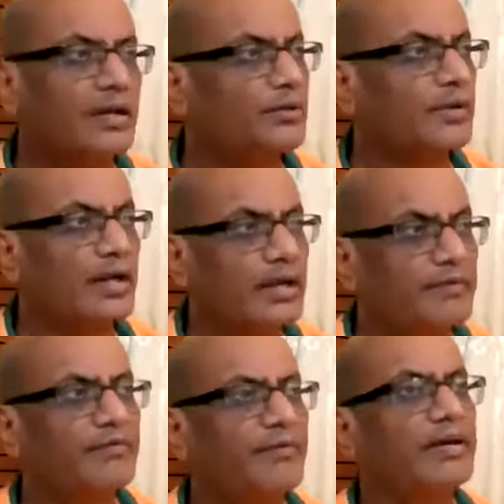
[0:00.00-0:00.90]
You can
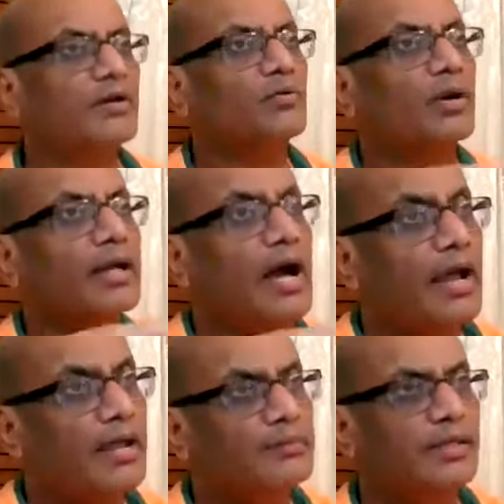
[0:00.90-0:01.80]
never find out what
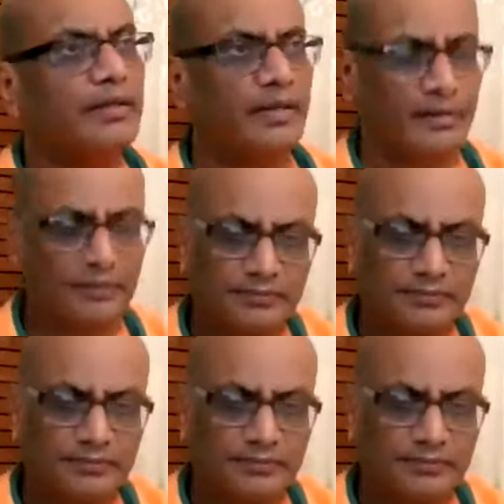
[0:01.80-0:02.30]
I am thinking.